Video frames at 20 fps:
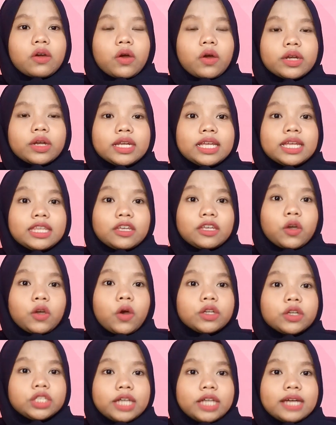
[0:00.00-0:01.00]
coordinated
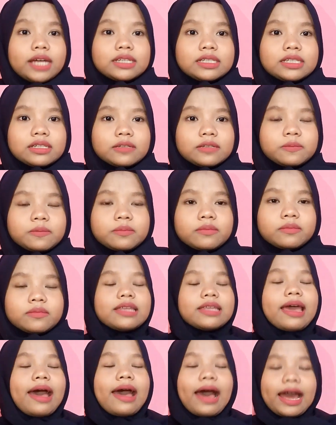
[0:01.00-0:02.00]
conjunction.
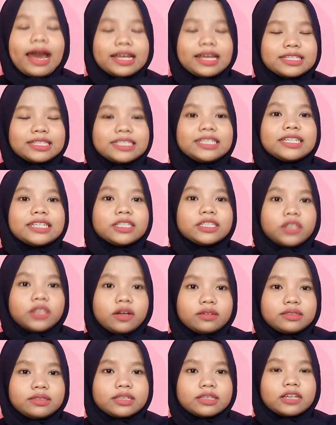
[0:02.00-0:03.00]
I think
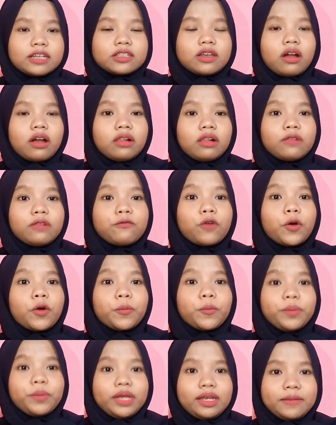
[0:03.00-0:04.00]
enough. That's all
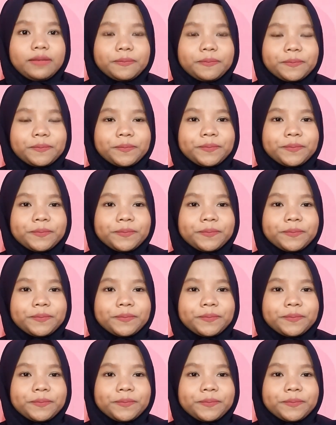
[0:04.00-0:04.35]
for me